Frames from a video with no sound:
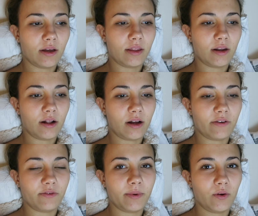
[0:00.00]
And then I'll
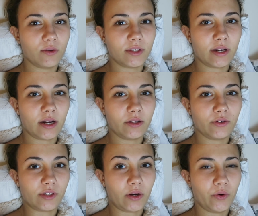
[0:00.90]
have the big ones that I'll
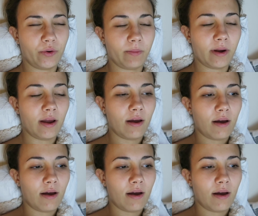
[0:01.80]
use at home.